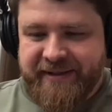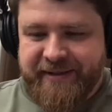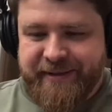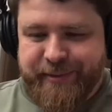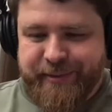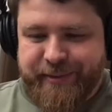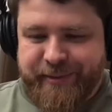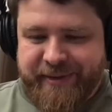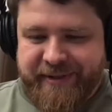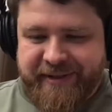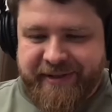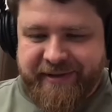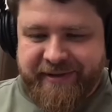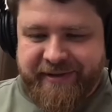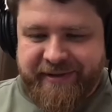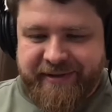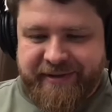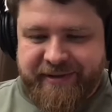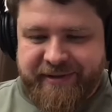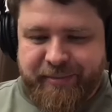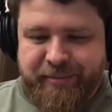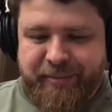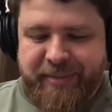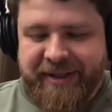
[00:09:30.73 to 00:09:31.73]
So we started
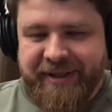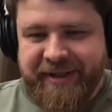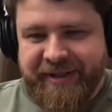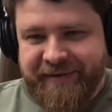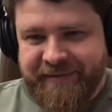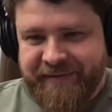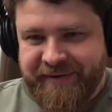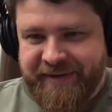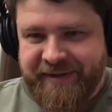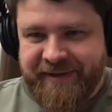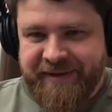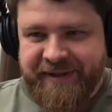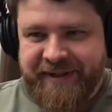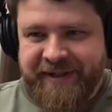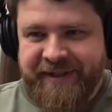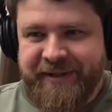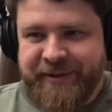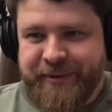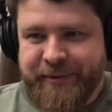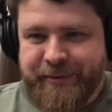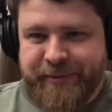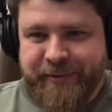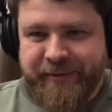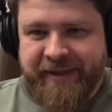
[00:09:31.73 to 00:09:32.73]
to believe in
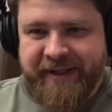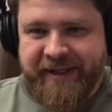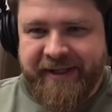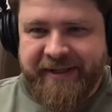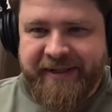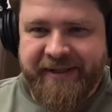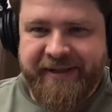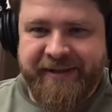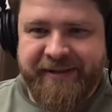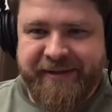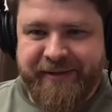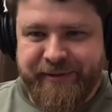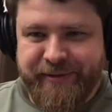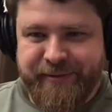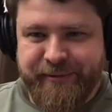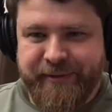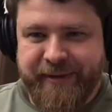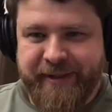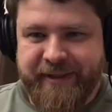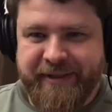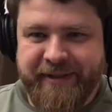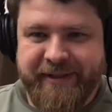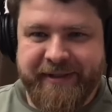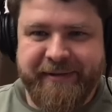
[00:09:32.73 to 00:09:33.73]
Ukraine and the
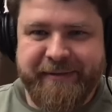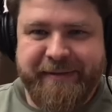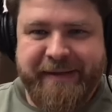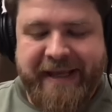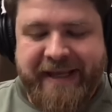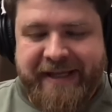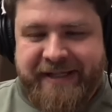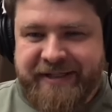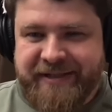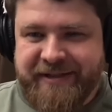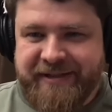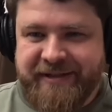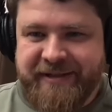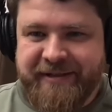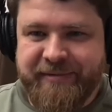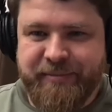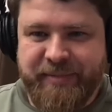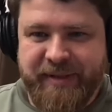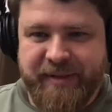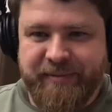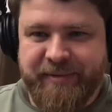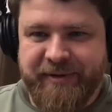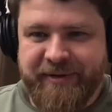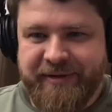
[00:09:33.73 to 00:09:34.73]
Ukrainian nation and
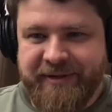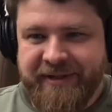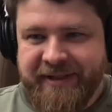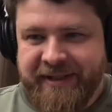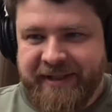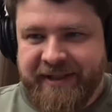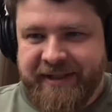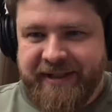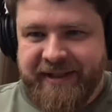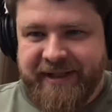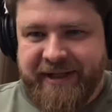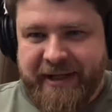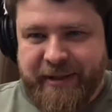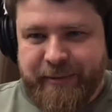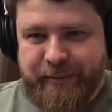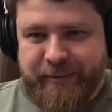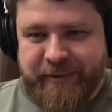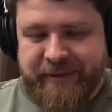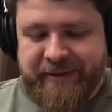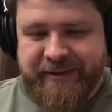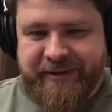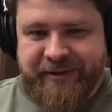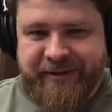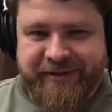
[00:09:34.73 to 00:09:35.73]
people, and we
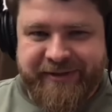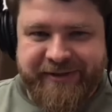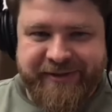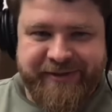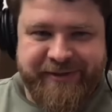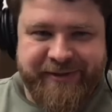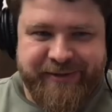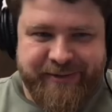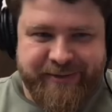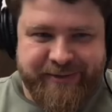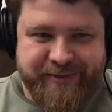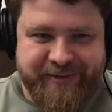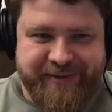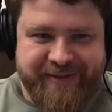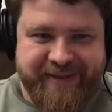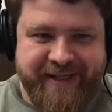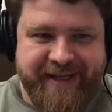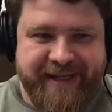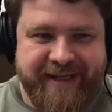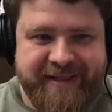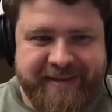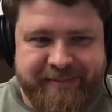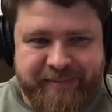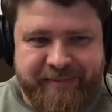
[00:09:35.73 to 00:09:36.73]
started to
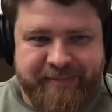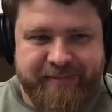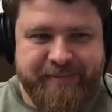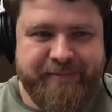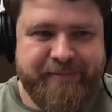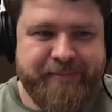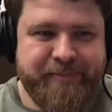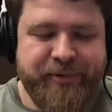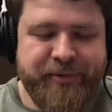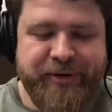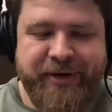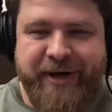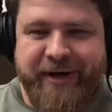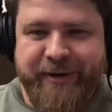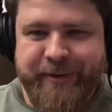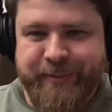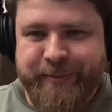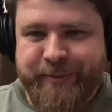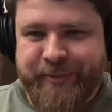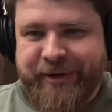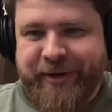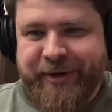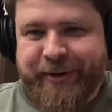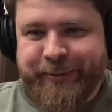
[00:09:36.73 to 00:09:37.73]
state
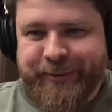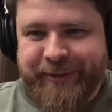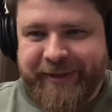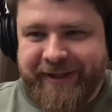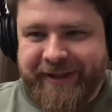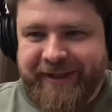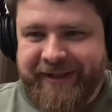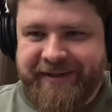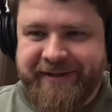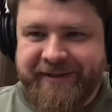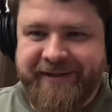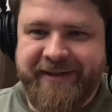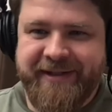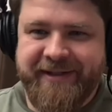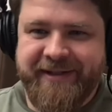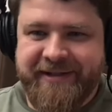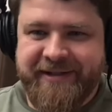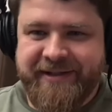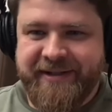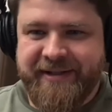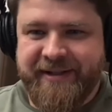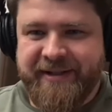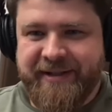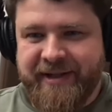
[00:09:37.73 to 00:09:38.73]
proudly that
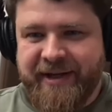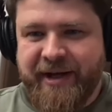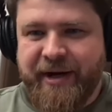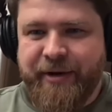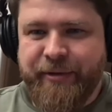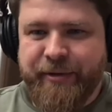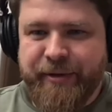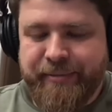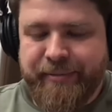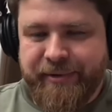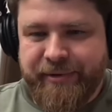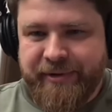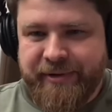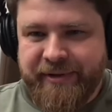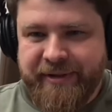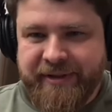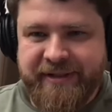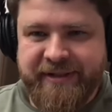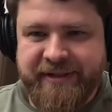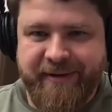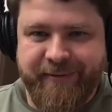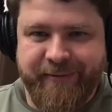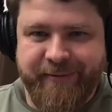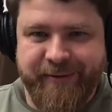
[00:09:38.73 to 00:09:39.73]
our
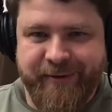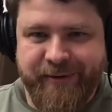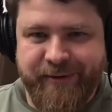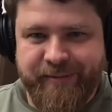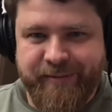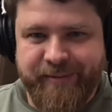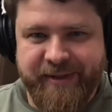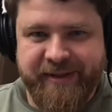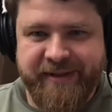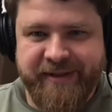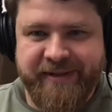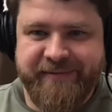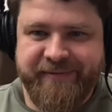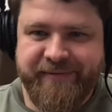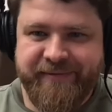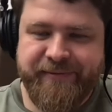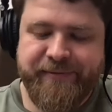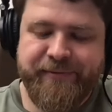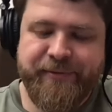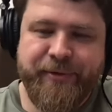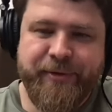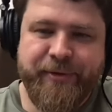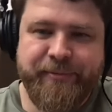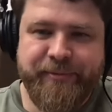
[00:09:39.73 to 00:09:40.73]
products, our companies
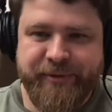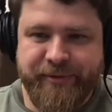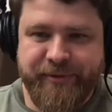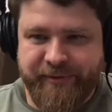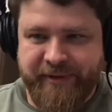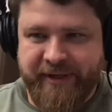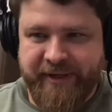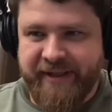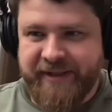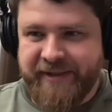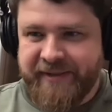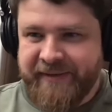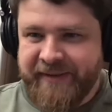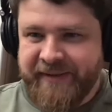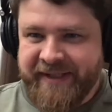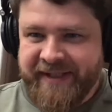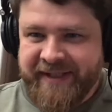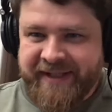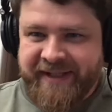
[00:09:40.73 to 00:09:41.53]
from Ukraine.